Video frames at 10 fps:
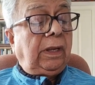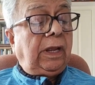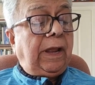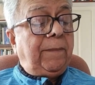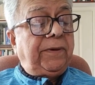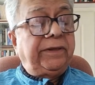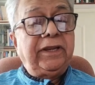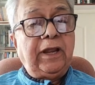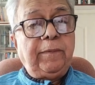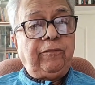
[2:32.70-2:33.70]
I'm
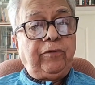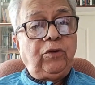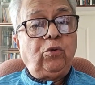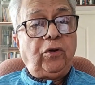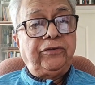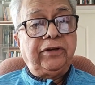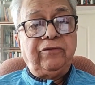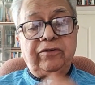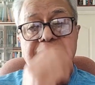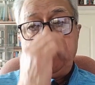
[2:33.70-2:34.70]
taking up a few questions
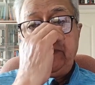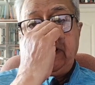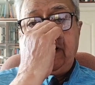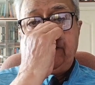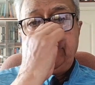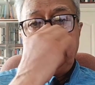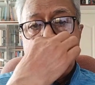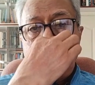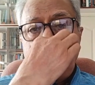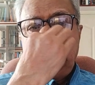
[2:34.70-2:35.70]
which have been asked in
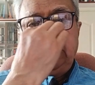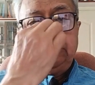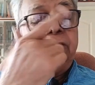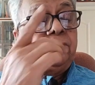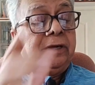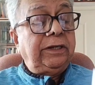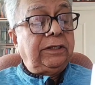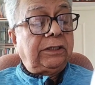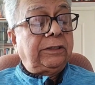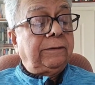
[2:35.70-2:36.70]
the general
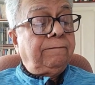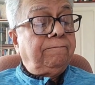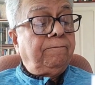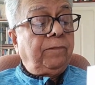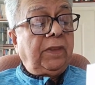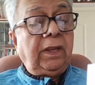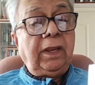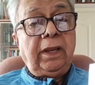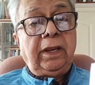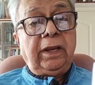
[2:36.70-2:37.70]
studies
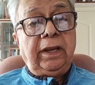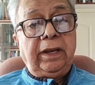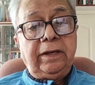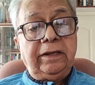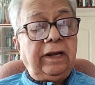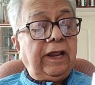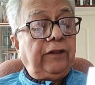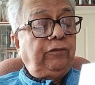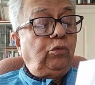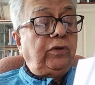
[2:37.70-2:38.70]
in the
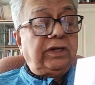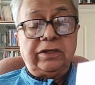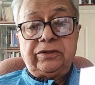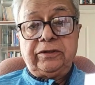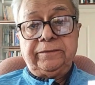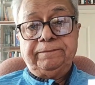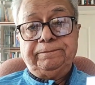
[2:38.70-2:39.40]
last few years.